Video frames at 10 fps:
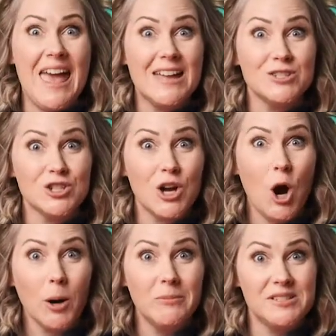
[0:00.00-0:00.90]
catch
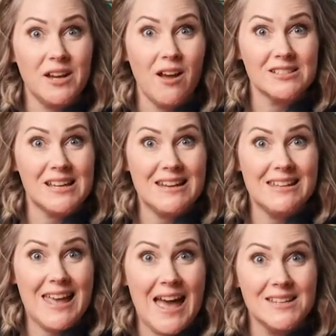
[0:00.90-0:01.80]
carbon dioxide
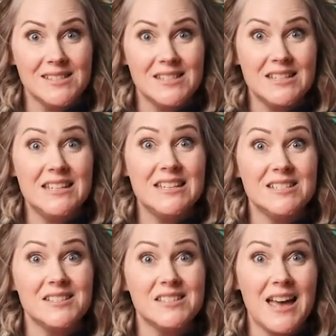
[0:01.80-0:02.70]
gas
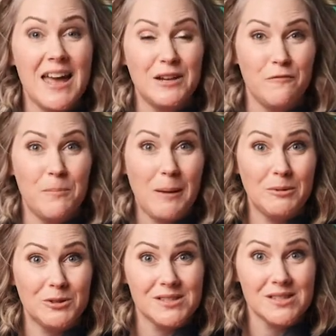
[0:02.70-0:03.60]
inside of
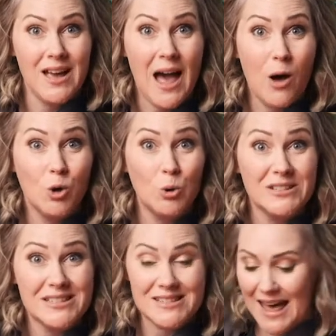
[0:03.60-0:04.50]
bubbles. How cool
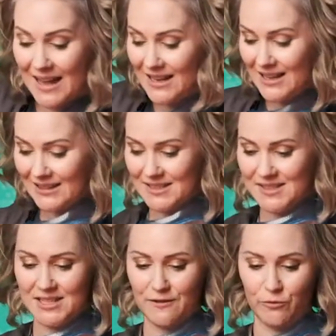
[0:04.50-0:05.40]
is that? Let's
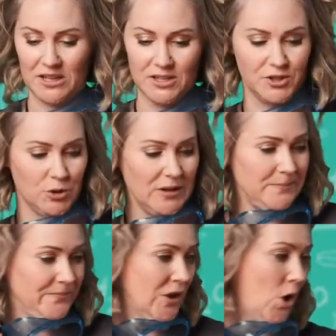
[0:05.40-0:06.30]
see if we can do it.
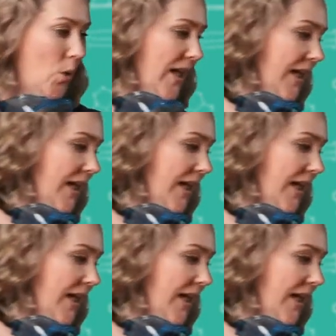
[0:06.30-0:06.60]
Okay,